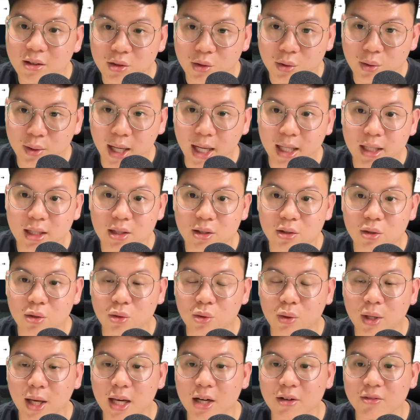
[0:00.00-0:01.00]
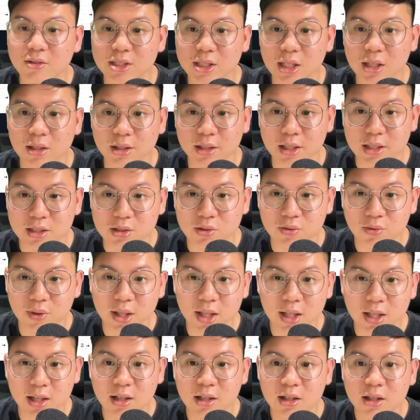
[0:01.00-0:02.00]
United to get a result against
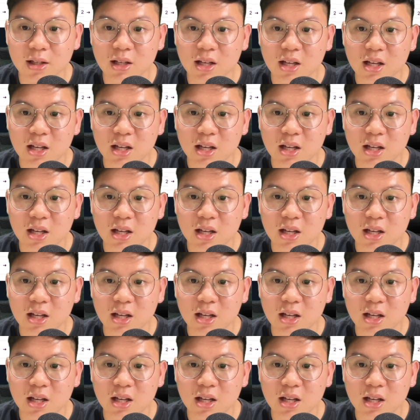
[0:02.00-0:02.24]
Villa.